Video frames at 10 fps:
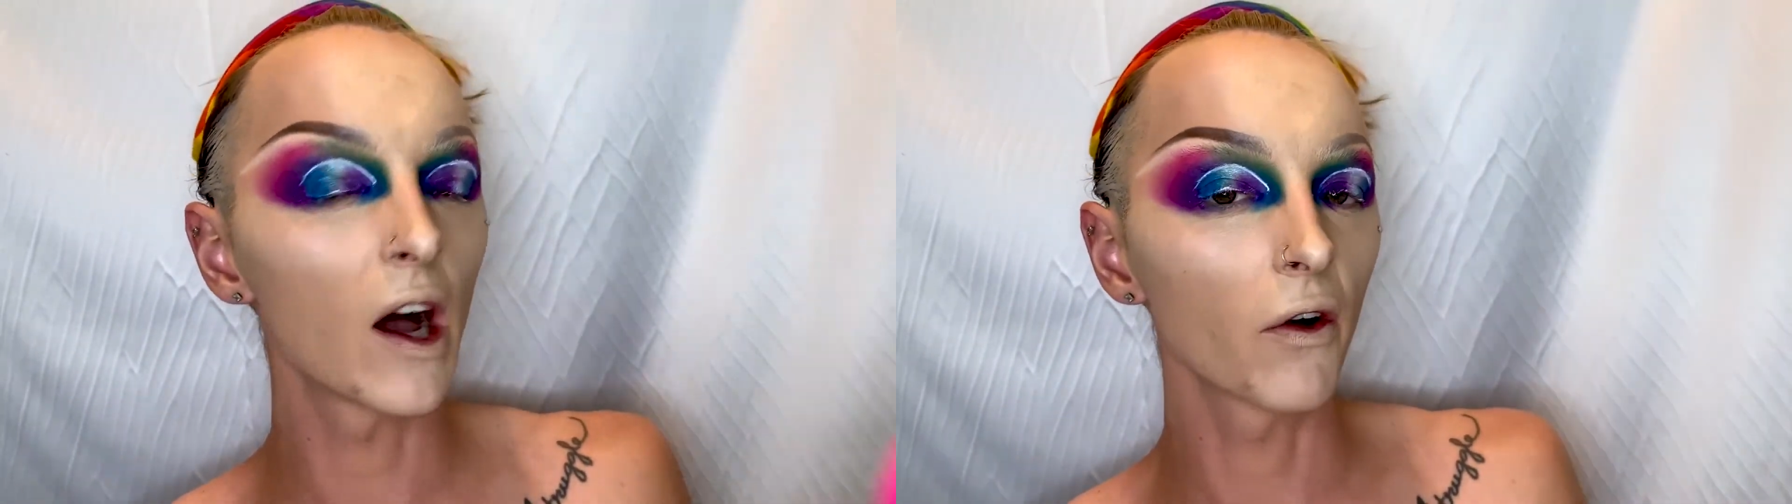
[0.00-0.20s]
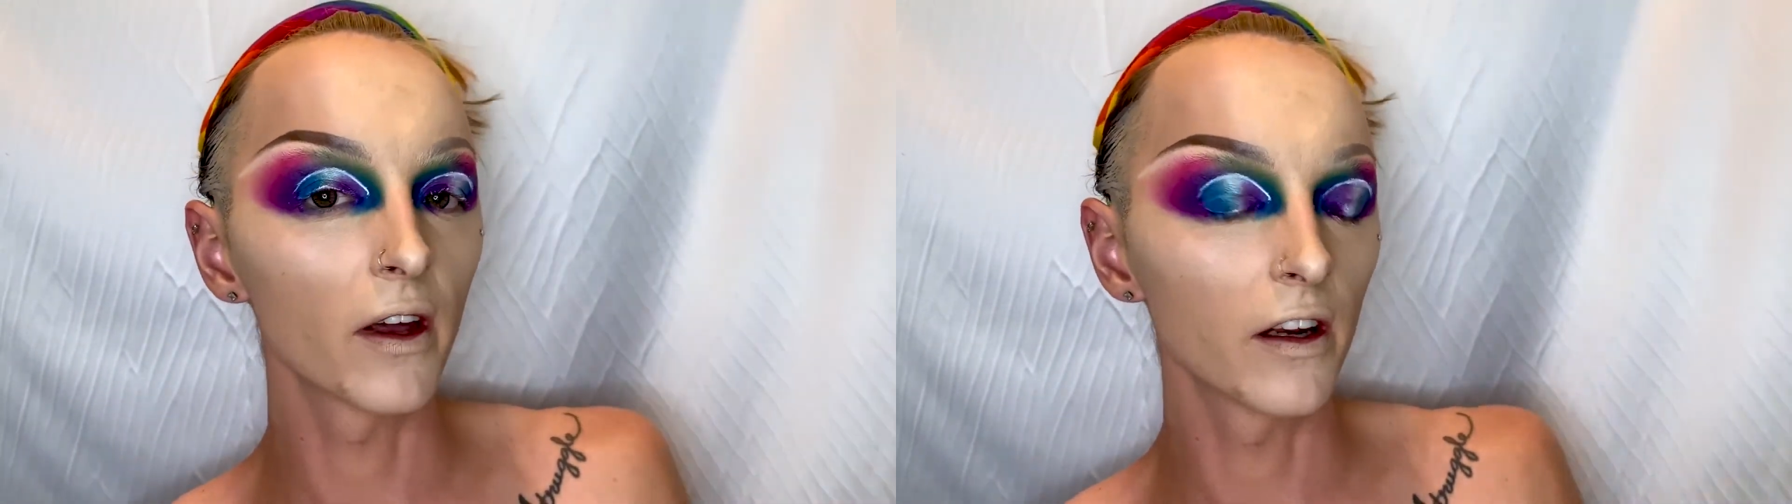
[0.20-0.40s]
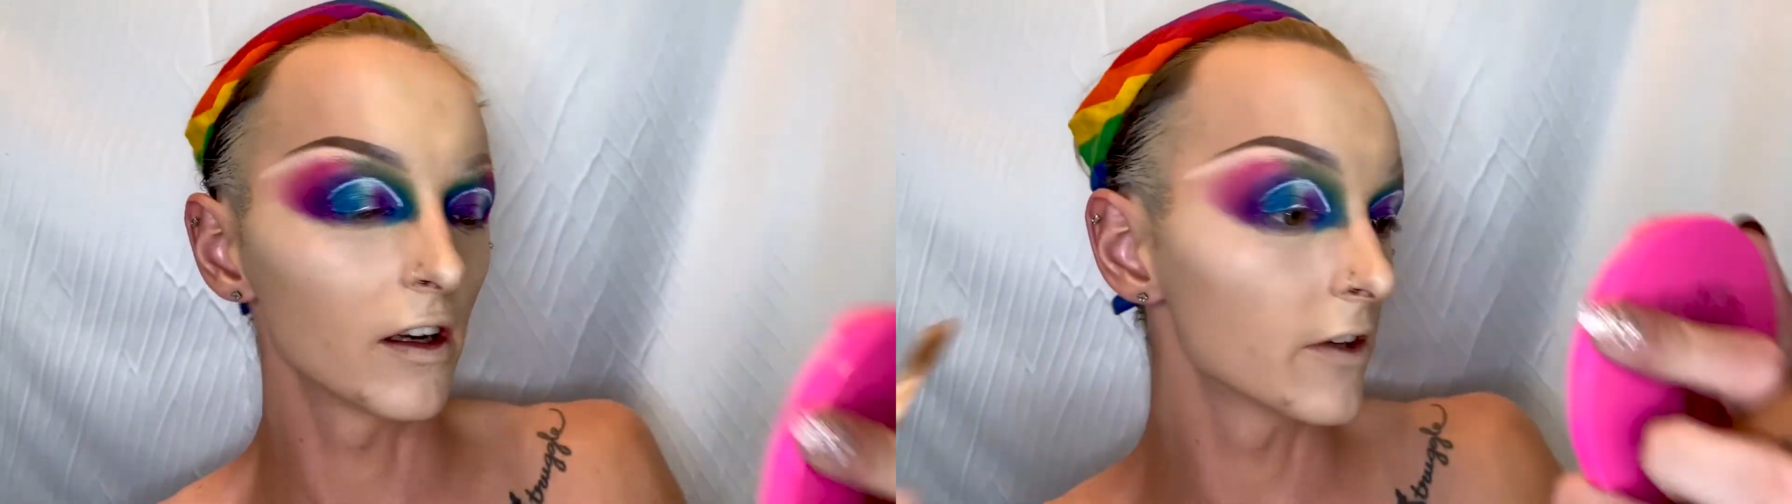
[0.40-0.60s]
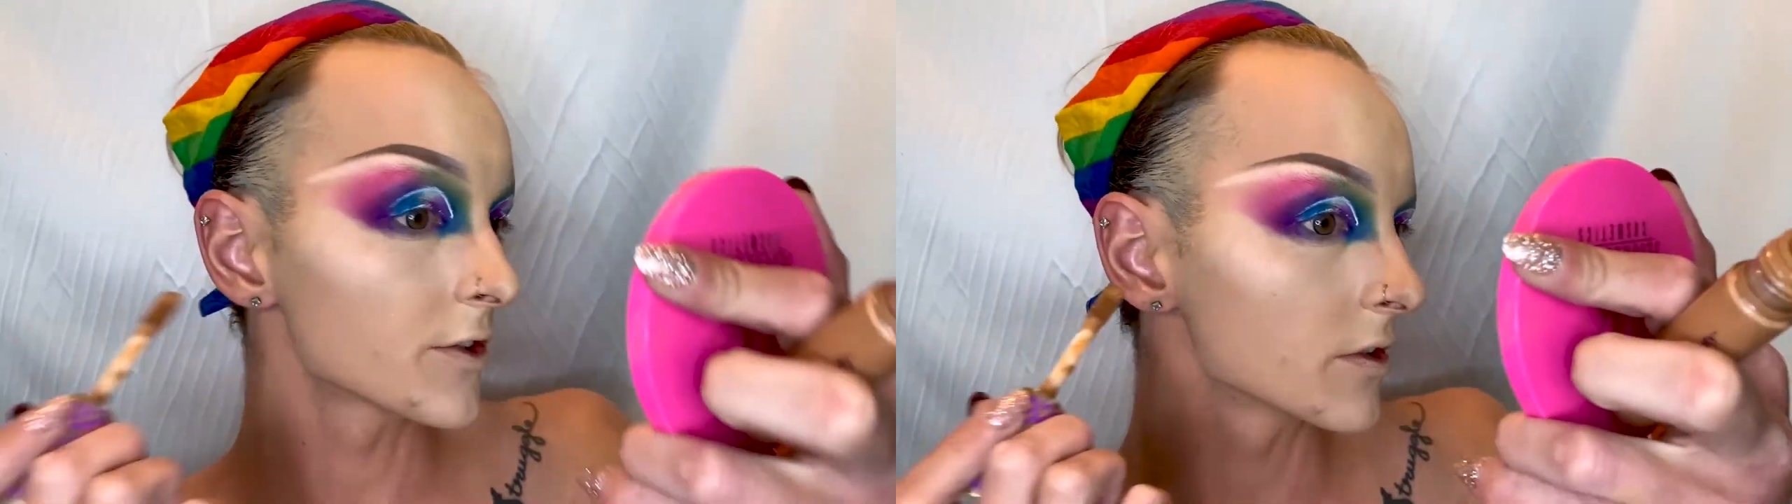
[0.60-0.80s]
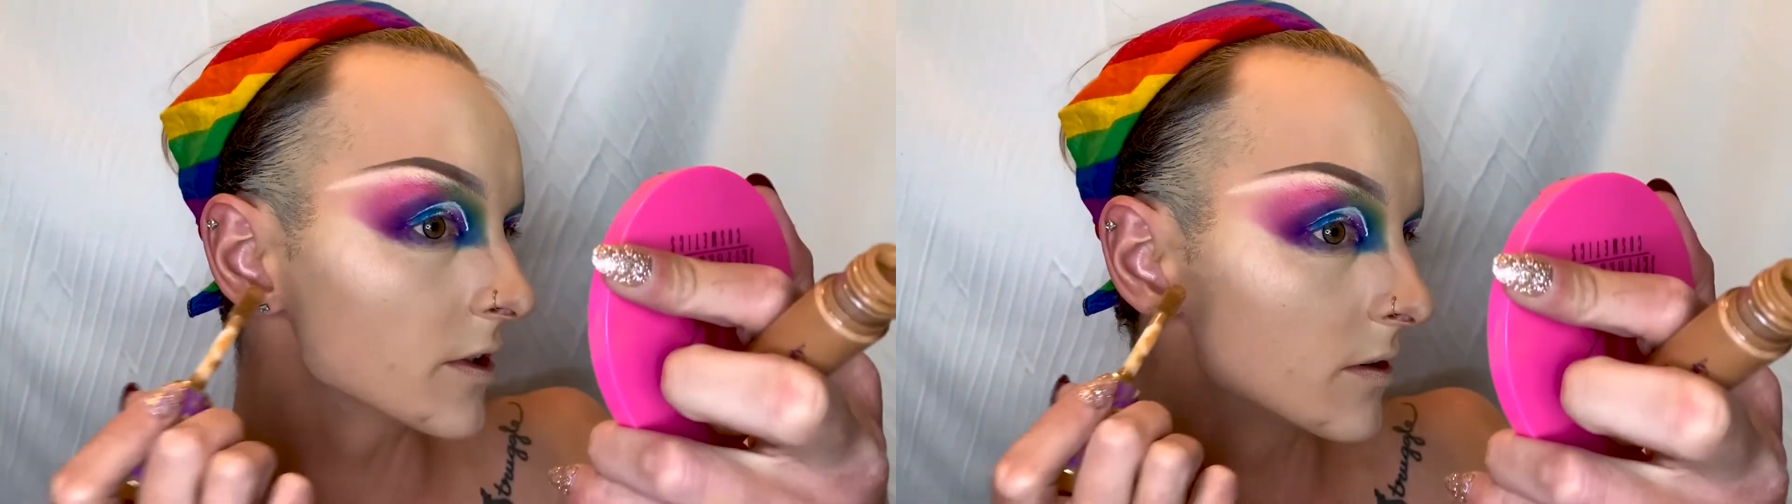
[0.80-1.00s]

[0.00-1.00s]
get it eventually.